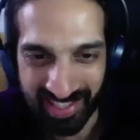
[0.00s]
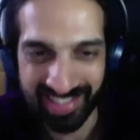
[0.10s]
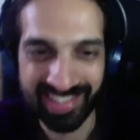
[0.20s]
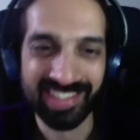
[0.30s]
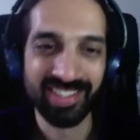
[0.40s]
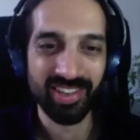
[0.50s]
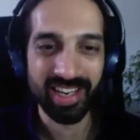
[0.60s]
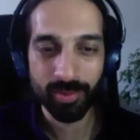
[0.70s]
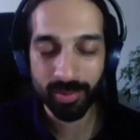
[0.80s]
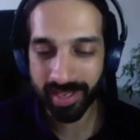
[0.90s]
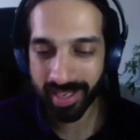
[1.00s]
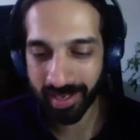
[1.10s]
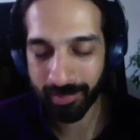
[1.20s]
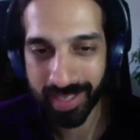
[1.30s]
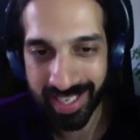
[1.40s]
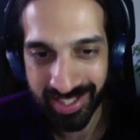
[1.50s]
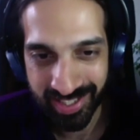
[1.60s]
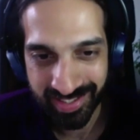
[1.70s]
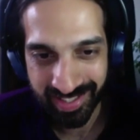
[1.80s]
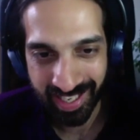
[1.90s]
Great. Great. Well, a
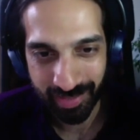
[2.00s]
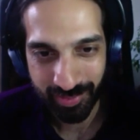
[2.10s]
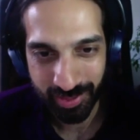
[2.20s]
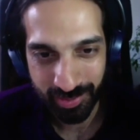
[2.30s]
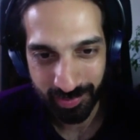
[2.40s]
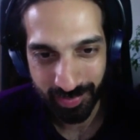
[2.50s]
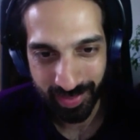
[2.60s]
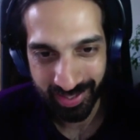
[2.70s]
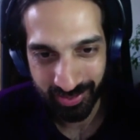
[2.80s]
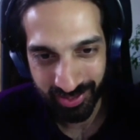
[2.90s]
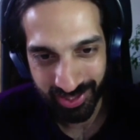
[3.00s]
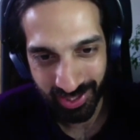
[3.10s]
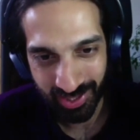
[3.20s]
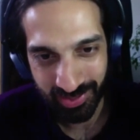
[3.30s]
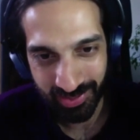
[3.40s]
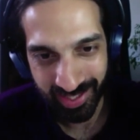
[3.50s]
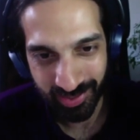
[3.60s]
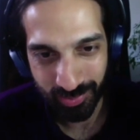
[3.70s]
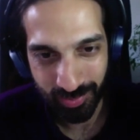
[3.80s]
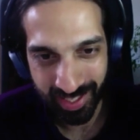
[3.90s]
pleasure to have you back on the show
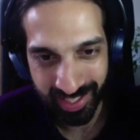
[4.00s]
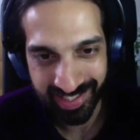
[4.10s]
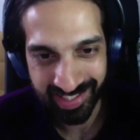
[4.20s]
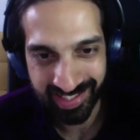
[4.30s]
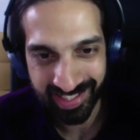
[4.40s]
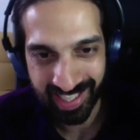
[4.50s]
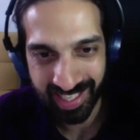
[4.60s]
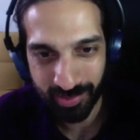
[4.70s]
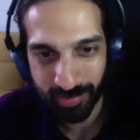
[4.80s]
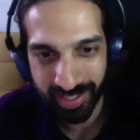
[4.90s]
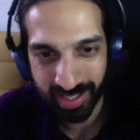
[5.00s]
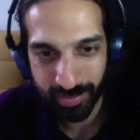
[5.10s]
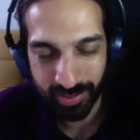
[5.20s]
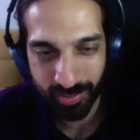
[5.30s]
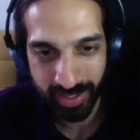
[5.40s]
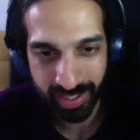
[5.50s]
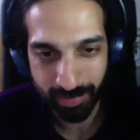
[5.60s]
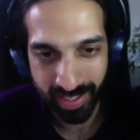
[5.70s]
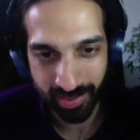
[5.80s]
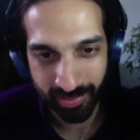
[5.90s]
as always. And today we're going to be talking
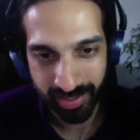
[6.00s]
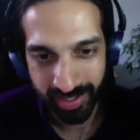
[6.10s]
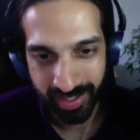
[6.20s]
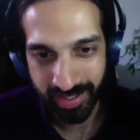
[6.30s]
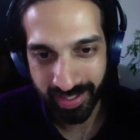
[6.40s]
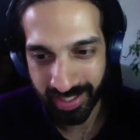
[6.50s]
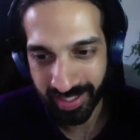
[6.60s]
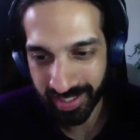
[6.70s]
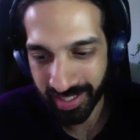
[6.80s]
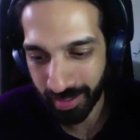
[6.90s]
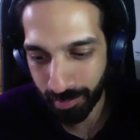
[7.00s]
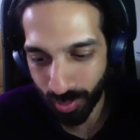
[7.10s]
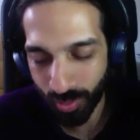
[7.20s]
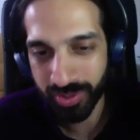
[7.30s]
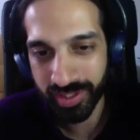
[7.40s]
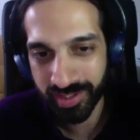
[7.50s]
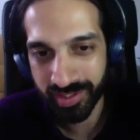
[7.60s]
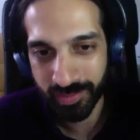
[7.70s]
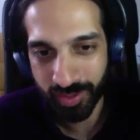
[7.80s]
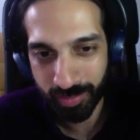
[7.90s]
about the
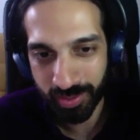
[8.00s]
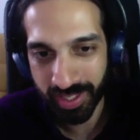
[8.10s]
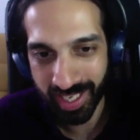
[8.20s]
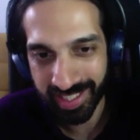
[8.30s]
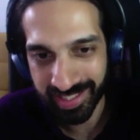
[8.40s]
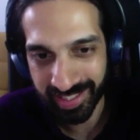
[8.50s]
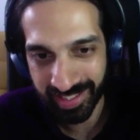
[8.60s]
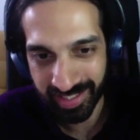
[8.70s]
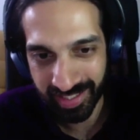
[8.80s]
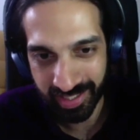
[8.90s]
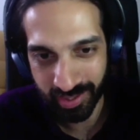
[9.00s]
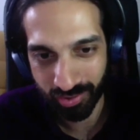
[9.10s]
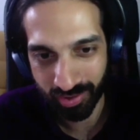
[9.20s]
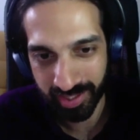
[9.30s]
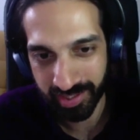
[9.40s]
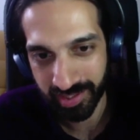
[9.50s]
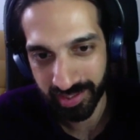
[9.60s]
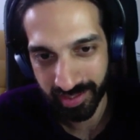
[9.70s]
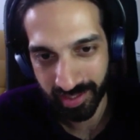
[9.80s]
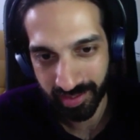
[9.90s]
importance of communicating in a crisis.